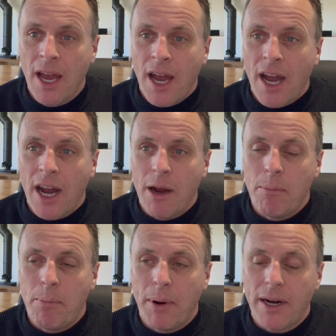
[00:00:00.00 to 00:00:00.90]

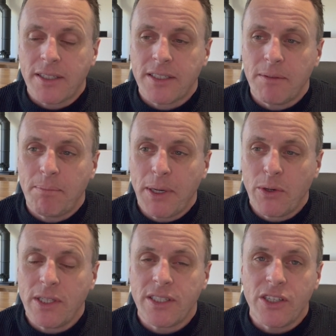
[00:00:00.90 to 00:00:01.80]
But
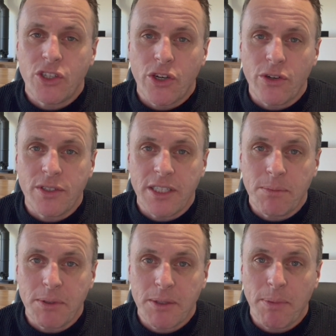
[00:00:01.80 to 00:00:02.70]
buildings insurance is
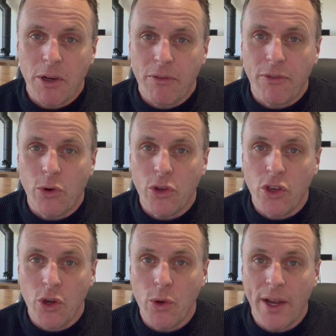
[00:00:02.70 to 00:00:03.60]
bespoke for
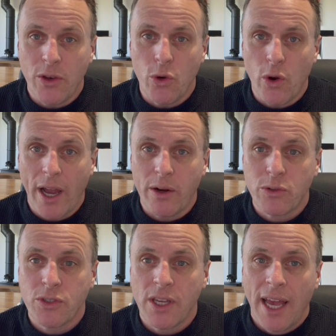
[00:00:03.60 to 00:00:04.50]
you and your
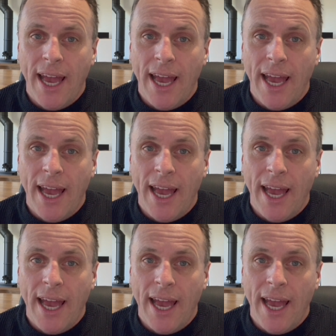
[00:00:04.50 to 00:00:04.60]
house.